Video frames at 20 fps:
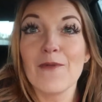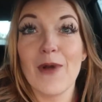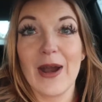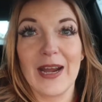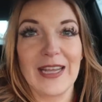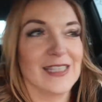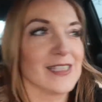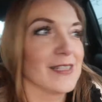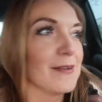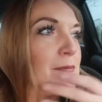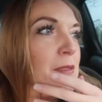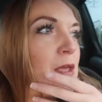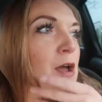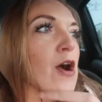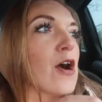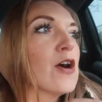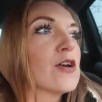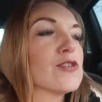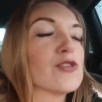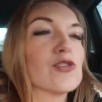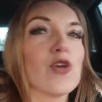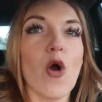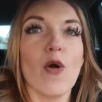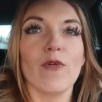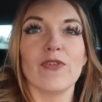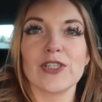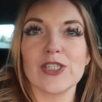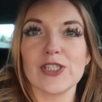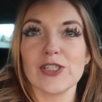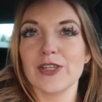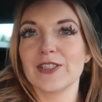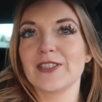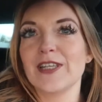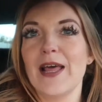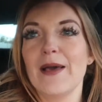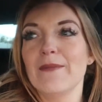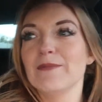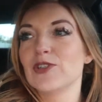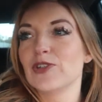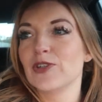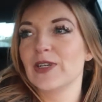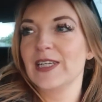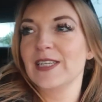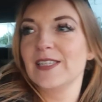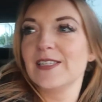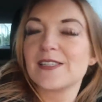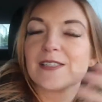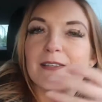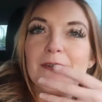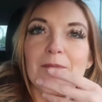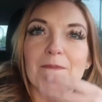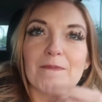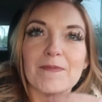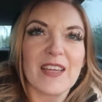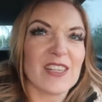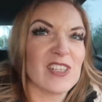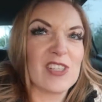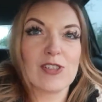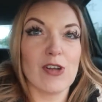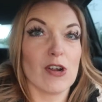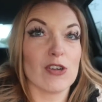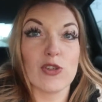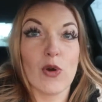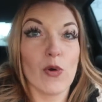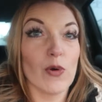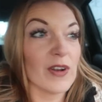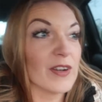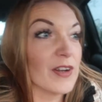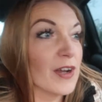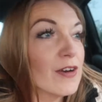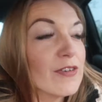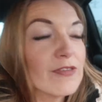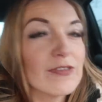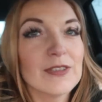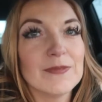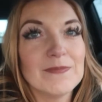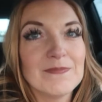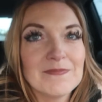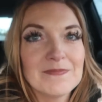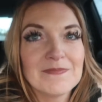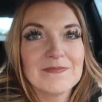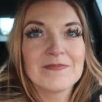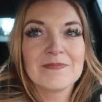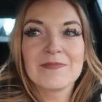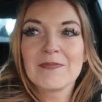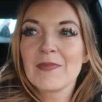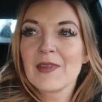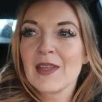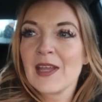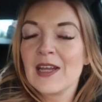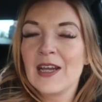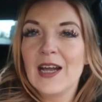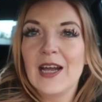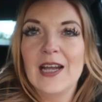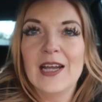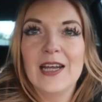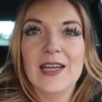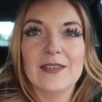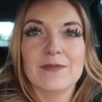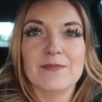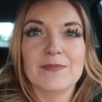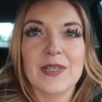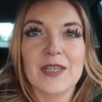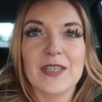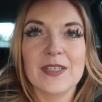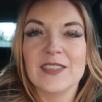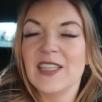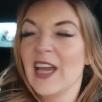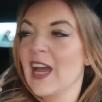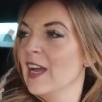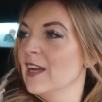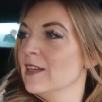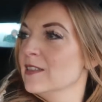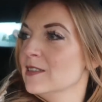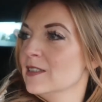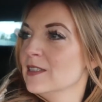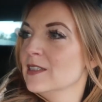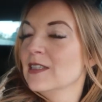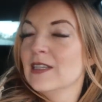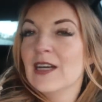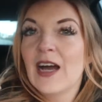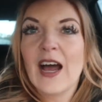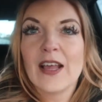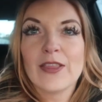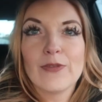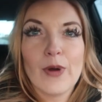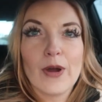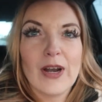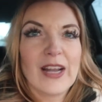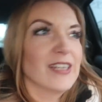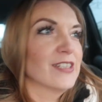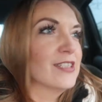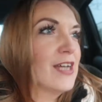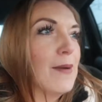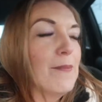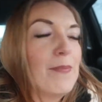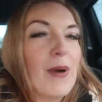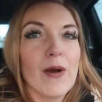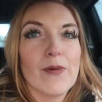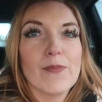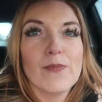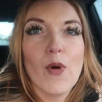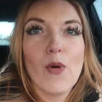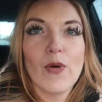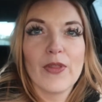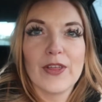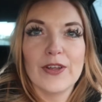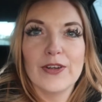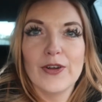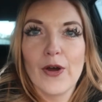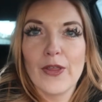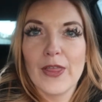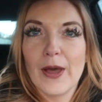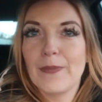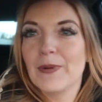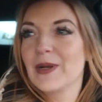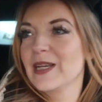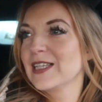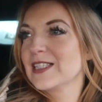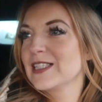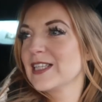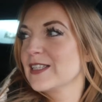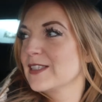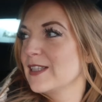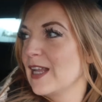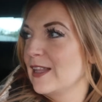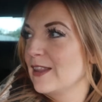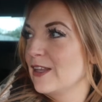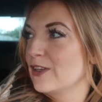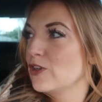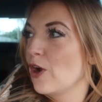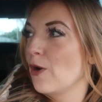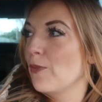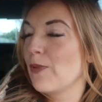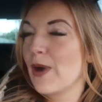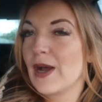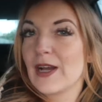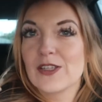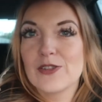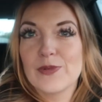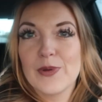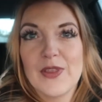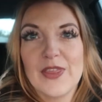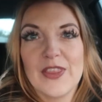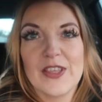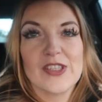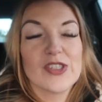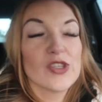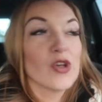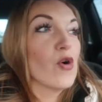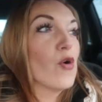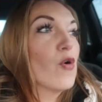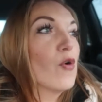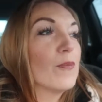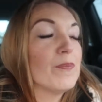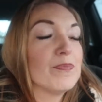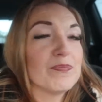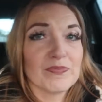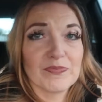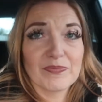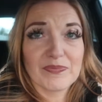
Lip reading: Right, so we've just looked at them trees. They're just not tall enough. And they were like £10 more than other places, like the top wax, weren't they? So,